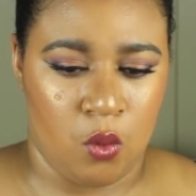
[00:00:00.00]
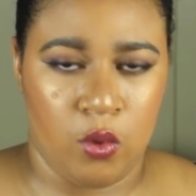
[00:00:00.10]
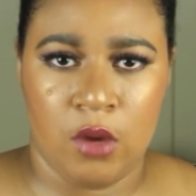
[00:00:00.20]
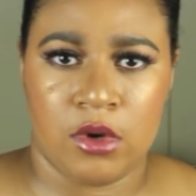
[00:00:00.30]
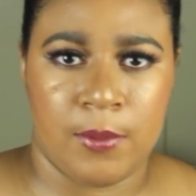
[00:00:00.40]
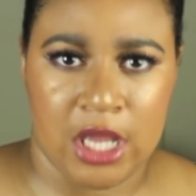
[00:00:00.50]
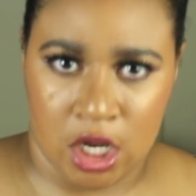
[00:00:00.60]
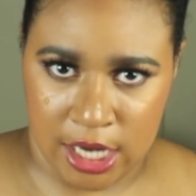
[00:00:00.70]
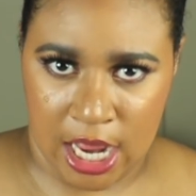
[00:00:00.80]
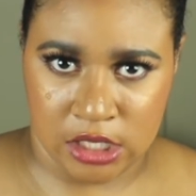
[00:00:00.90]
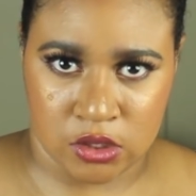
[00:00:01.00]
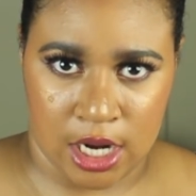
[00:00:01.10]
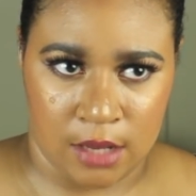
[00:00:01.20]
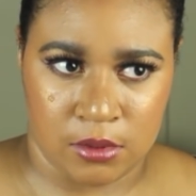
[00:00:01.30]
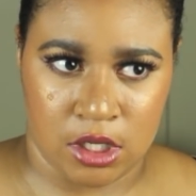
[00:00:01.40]
we want to be on Cash
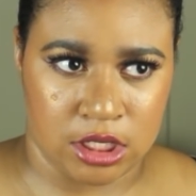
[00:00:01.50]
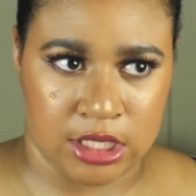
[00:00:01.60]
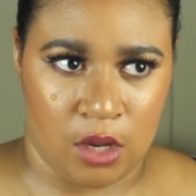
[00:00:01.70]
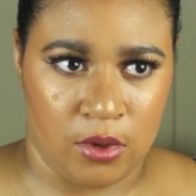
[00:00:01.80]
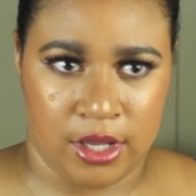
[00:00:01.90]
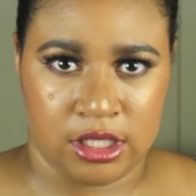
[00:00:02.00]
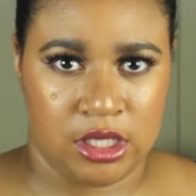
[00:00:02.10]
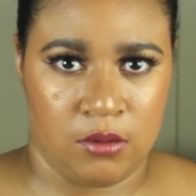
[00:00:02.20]
Wrap because like we don't have to